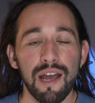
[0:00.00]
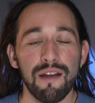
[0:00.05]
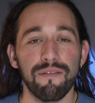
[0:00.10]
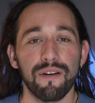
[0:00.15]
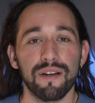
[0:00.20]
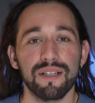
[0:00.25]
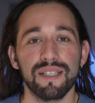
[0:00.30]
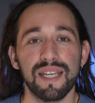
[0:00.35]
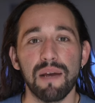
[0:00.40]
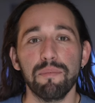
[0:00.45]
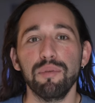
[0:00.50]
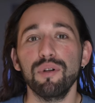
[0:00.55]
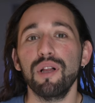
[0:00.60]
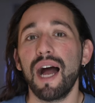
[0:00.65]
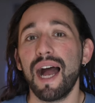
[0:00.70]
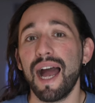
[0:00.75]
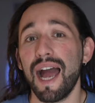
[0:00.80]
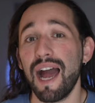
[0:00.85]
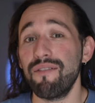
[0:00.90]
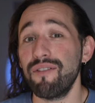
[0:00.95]
For example,
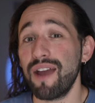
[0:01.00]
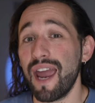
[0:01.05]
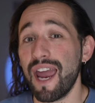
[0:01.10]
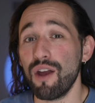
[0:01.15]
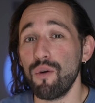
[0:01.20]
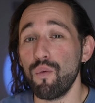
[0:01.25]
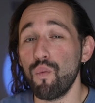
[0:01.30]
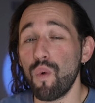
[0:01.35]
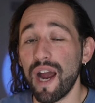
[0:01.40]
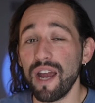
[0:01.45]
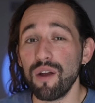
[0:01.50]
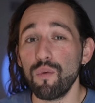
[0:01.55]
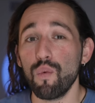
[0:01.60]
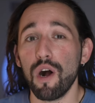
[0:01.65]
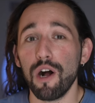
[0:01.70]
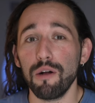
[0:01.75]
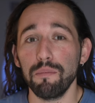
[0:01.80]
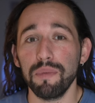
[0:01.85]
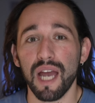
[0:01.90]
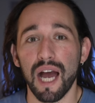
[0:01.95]
I have a white
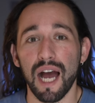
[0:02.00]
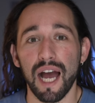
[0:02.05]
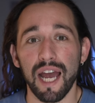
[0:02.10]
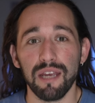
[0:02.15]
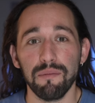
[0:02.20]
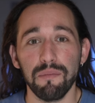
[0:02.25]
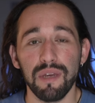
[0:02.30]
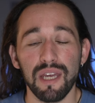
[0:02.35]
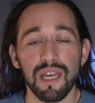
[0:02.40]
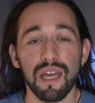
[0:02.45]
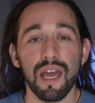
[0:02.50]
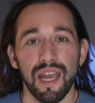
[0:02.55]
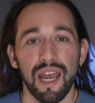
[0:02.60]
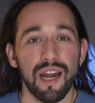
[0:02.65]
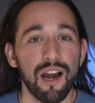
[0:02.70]
wall behind me,